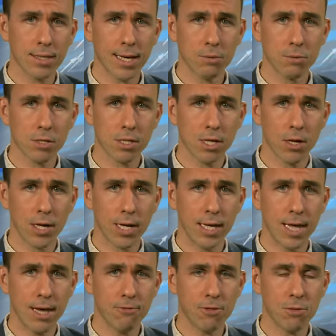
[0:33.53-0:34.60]
That will slowly
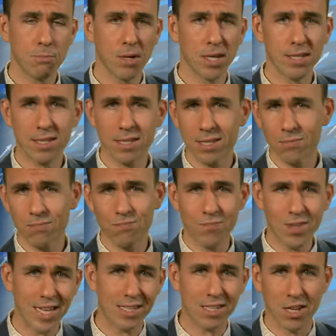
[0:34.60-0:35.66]
lift, but
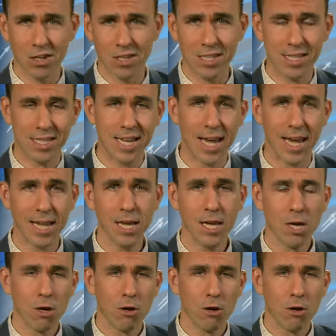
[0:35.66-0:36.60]
it's going to stay